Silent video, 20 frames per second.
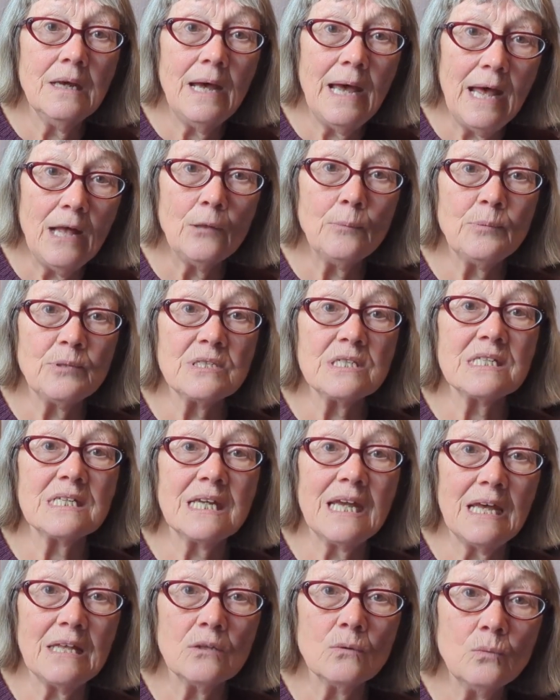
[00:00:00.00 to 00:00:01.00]
Help us to
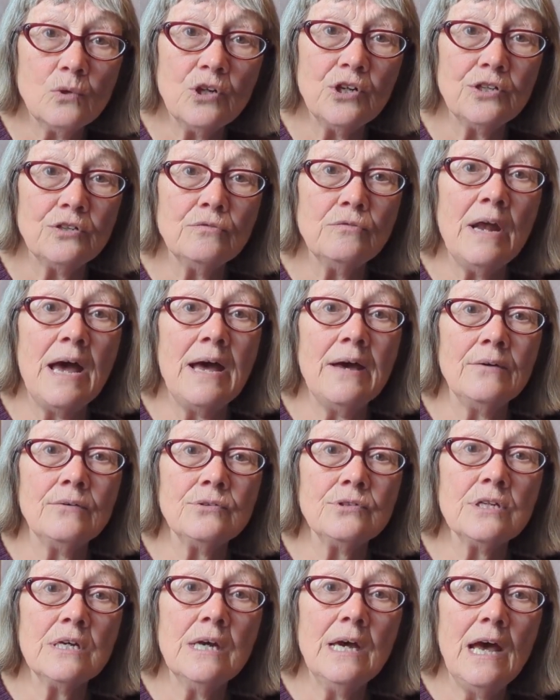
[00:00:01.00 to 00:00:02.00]
get the word
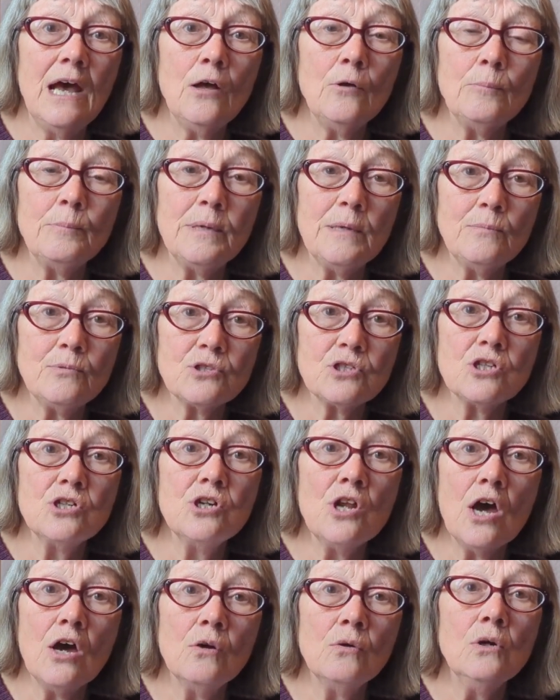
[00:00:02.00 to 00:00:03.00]
around. Help people to
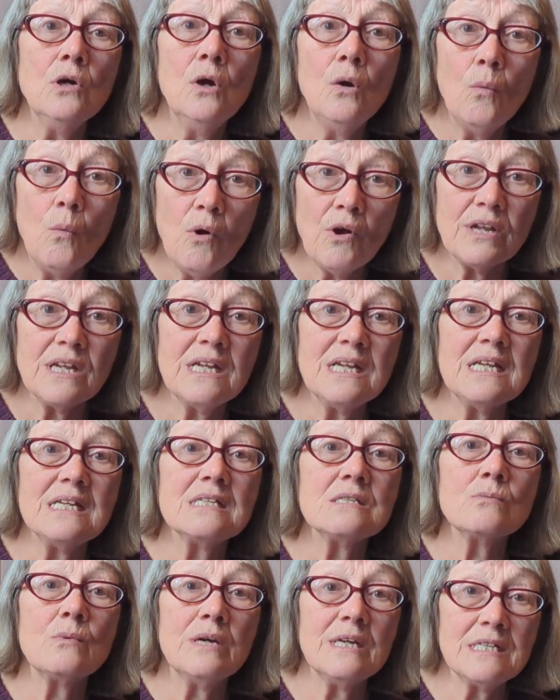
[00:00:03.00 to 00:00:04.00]
know what it
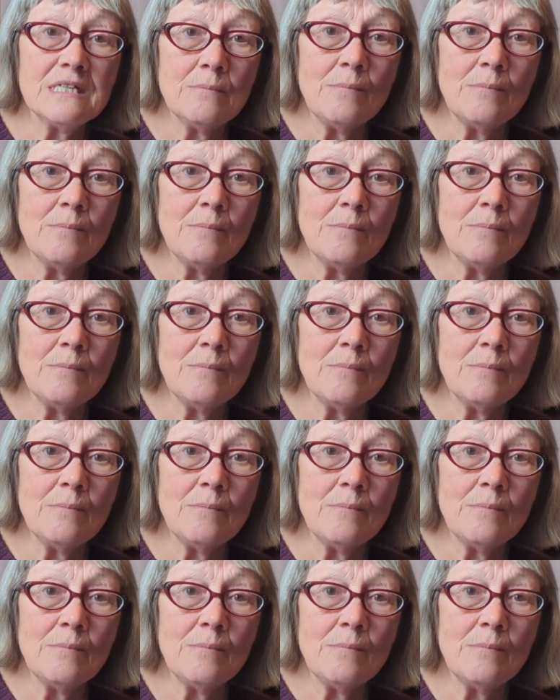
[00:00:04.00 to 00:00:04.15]
is we're